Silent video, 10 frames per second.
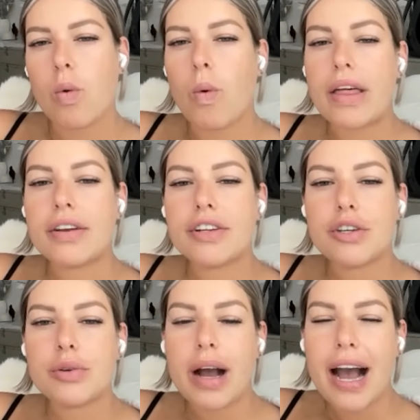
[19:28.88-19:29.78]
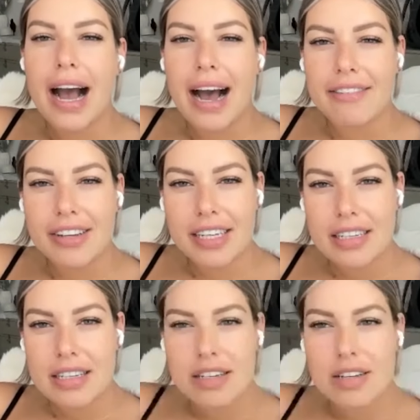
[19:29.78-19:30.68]
whether you have
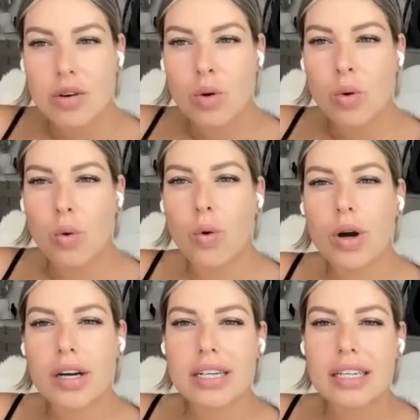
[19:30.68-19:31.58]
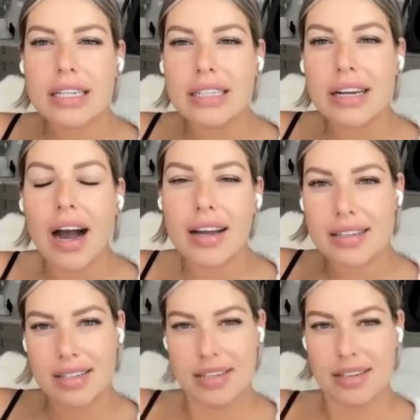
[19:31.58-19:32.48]
it or not.
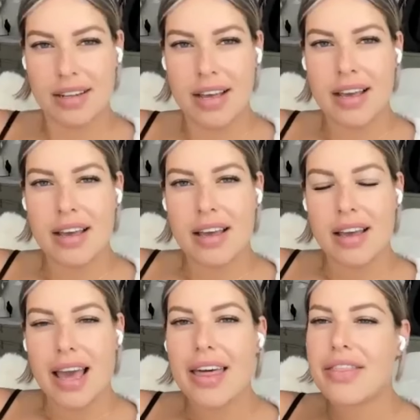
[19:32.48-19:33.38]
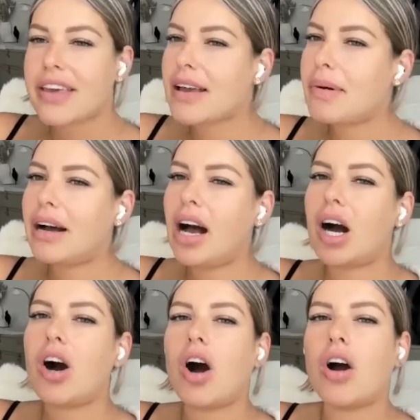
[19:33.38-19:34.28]
And think about
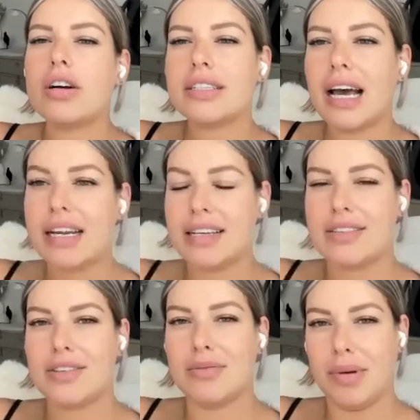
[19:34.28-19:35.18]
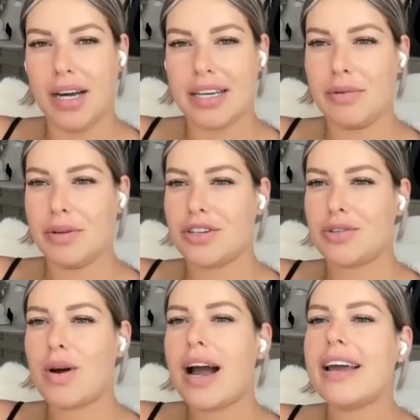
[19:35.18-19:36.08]
how hard that is to embody, which
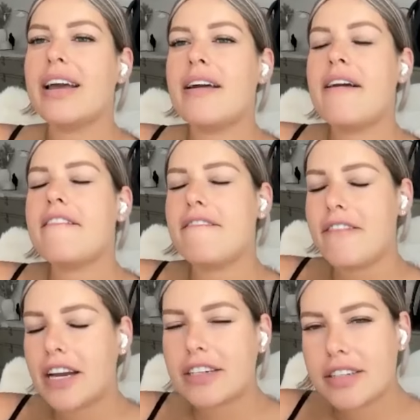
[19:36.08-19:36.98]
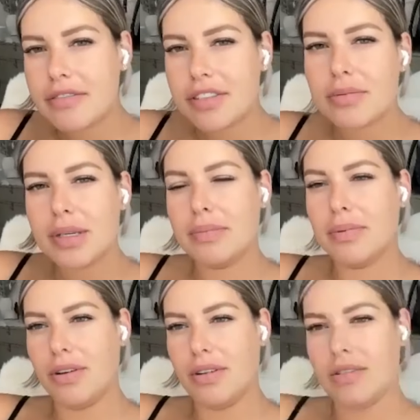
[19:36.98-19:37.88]
is why very few
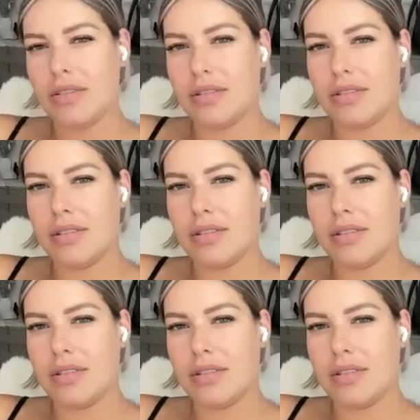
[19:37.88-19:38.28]
people.